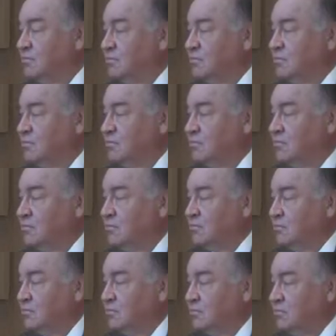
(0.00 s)

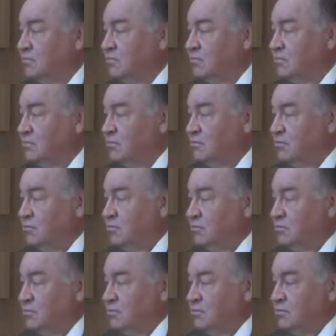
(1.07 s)

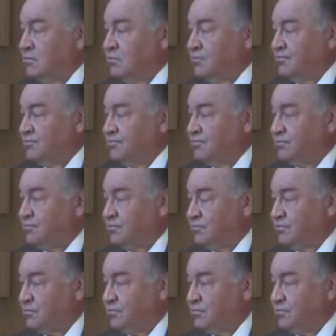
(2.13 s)
This person isn't speaking.